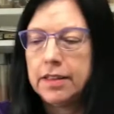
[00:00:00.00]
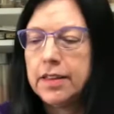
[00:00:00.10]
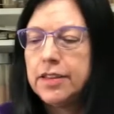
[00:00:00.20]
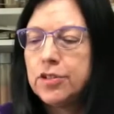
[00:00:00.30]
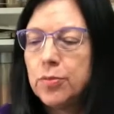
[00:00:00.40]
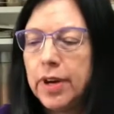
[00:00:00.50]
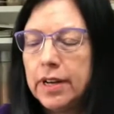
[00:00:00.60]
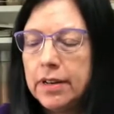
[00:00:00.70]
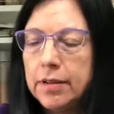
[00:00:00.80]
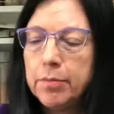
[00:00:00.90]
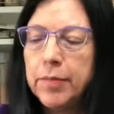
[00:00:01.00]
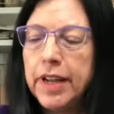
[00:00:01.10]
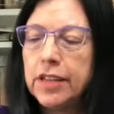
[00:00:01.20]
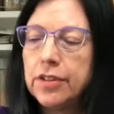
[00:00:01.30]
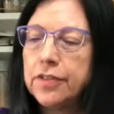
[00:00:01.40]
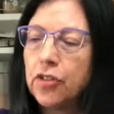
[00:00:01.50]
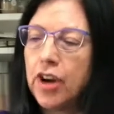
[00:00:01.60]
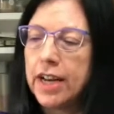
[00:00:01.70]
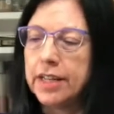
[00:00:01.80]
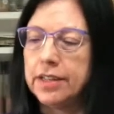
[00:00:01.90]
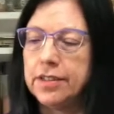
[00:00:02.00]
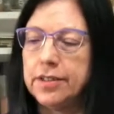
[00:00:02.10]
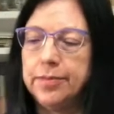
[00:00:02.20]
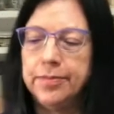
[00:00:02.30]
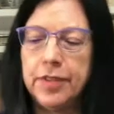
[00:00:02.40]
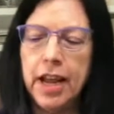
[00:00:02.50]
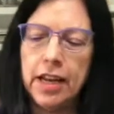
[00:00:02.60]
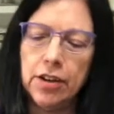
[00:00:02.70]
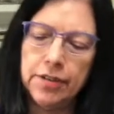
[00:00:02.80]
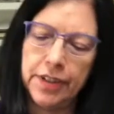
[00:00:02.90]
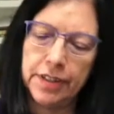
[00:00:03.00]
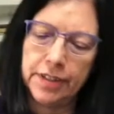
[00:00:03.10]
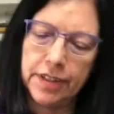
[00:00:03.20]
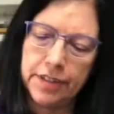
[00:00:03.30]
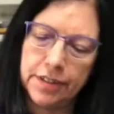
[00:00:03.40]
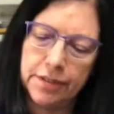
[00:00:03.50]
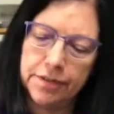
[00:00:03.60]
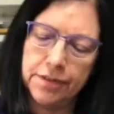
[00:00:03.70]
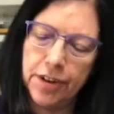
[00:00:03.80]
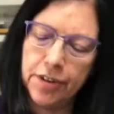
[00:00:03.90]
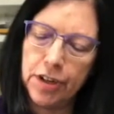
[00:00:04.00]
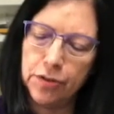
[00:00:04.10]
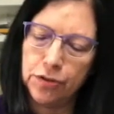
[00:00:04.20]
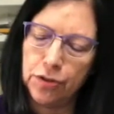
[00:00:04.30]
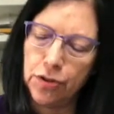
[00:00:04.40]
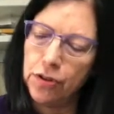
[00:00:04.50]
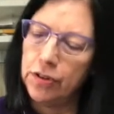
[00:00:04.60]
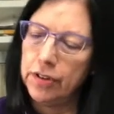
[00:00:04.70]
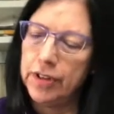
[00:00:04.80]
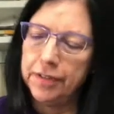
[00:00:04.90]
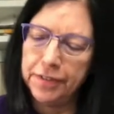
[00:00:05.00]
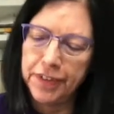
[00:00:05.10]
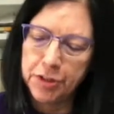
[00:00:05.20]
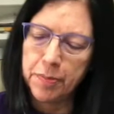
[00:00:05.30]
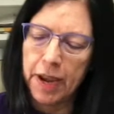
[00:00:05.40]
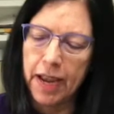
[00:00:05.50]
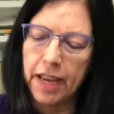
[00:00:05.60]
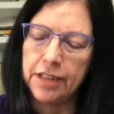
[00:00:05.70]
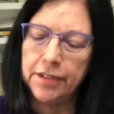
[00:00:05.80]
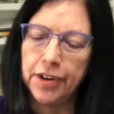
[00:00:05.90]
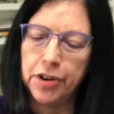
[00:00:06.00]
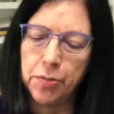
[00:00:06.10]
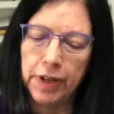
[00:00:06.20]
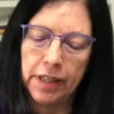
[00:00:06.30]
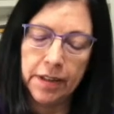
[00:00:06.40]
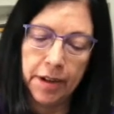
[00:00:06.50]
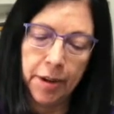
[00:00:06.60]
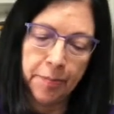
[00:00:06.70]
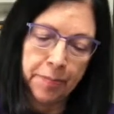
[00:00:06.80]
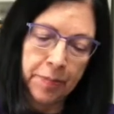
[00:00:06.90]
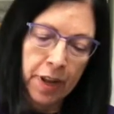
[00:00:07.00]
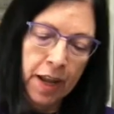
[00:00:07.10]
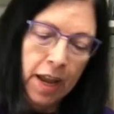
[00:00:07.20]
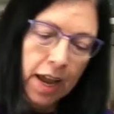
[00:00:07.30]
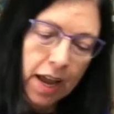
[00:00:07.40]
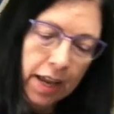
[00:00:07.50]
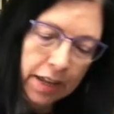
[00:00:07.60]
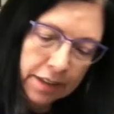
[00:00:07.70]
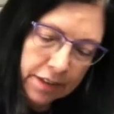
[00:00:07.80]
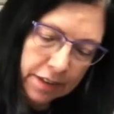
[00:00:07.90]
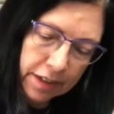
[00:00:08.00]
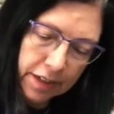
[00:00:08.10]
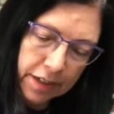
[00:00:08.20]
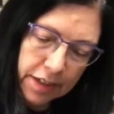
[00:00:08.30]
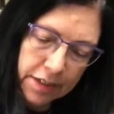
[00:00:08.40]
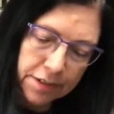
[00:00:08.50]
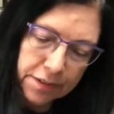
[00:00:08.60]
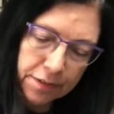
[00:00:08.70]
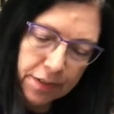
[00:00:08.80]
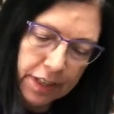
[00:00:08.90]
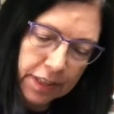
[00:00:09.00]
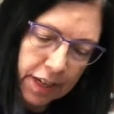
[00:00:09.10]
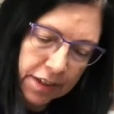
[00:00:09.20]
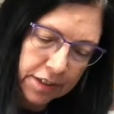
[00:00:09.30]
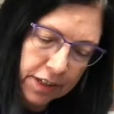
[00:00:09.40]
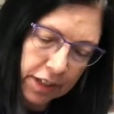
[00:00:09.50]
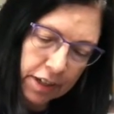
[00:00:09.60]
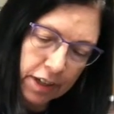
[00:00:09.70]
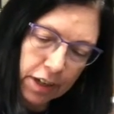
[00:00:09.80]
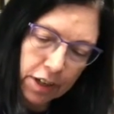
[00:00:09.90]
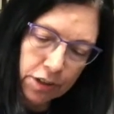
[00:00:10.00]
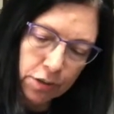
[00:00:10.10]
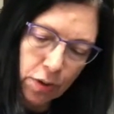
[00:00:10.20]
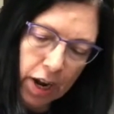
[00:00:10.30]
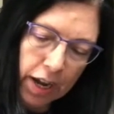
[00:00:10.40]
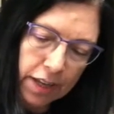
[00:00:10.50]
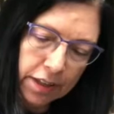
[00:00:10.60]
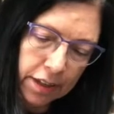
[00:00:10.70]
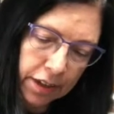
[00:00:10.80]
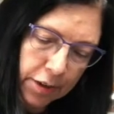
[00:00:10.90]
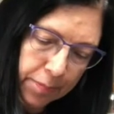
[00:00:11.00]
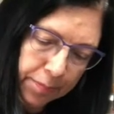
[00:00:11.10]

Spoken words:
this one made of granite. I love it. It's very good to hold. It fits my hand very well. And it's fantastic to either